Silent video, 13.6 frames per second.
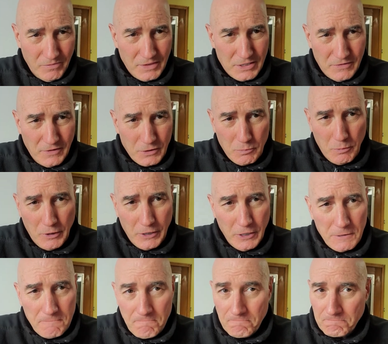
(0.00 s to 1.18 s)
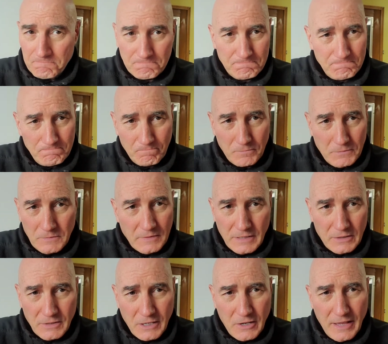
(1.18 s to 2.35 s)
this feels pretty good. I
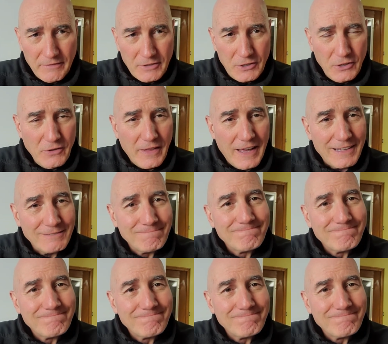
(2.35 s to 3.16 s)
don't think I'll have to do that.